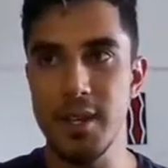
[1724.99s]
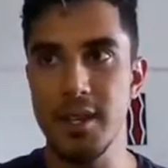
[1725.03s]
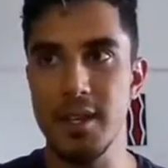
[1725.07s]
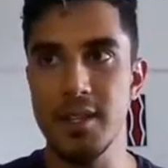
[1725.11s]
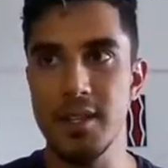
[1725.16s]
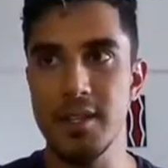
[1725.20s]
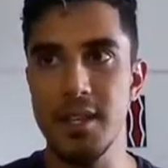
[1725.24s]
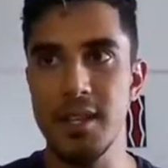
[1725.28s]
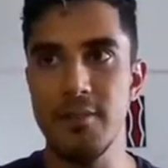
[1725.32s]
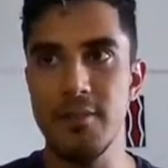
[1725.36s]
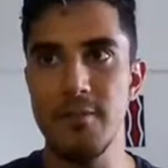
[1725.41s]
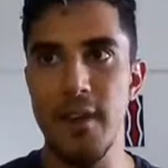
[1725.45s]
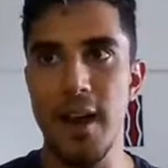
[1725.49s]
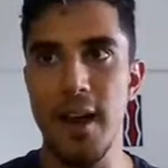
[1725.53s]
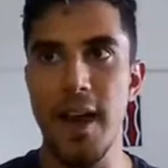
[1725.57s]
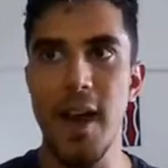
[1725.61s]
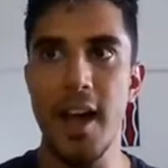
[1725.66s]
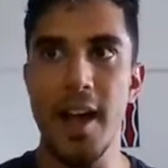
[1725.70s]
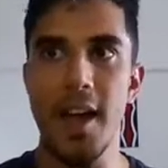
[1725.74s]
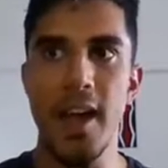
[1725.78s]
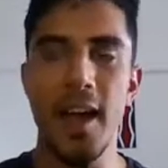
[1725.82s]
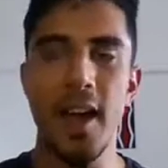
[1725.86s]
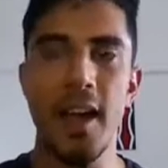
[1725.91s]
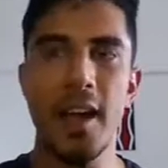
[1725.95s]
because if
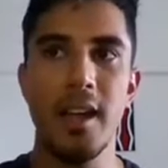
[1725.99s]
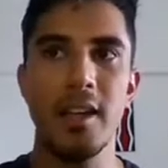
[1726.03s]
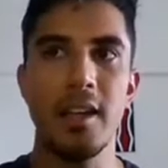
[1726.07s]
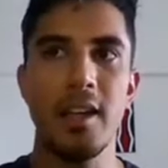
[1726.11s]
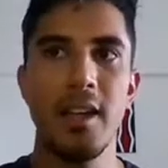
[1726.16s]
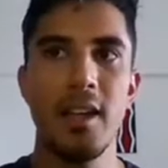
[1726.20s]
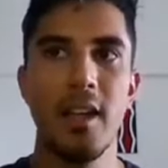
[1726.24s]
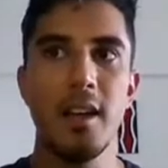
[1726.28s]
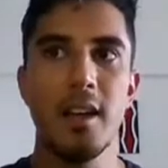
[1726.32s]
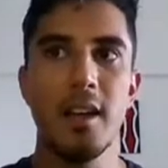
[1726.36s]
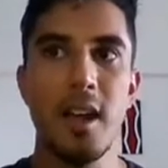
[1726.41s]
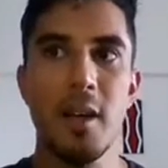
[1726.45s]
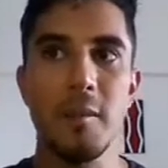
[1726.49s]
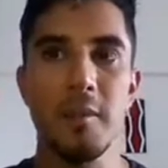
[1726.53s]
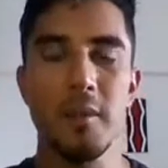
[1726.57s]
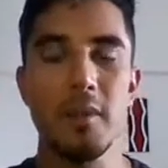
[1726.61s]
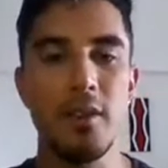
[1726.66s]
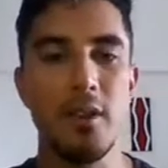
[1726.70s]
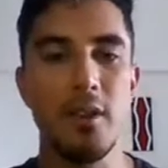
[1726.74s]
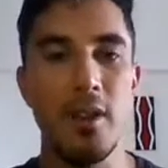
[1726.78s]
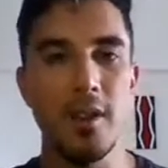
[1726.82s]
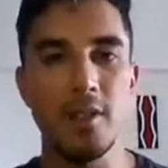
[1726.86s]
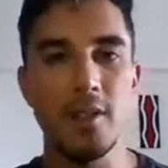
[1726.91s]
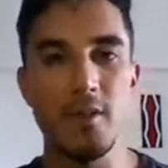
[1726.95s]
I had come
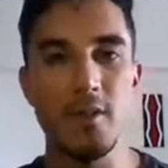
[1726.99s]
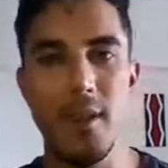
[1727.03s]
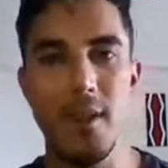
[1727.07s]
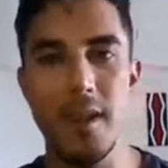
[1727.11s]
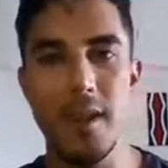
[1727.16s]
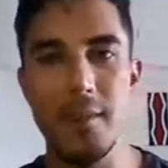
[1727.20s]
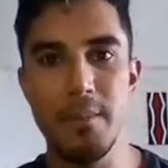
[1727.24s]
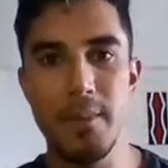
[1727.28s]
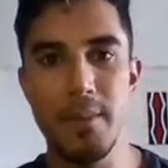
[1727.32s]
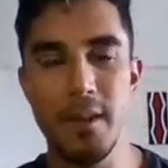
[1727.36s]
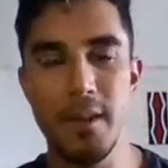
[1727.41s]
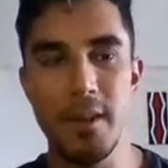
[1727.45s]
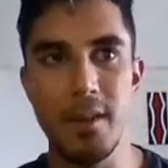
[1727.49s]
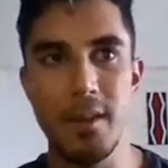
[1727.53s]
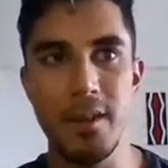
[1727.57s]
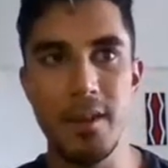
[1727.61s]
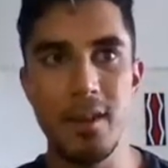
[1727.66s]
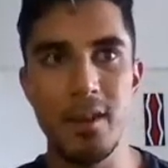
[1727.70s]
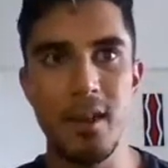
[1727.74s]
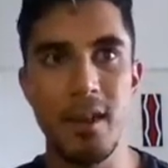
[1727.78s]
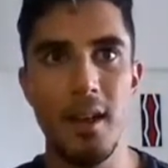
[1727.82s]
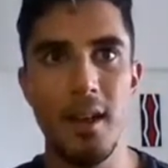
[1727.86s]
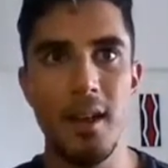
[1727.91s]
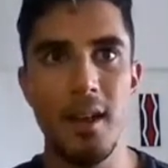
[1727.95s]
across red
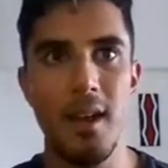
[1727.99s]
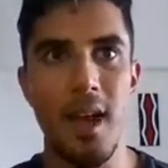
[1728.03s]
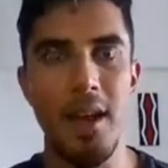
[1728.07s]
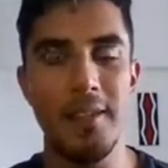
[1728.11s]
pill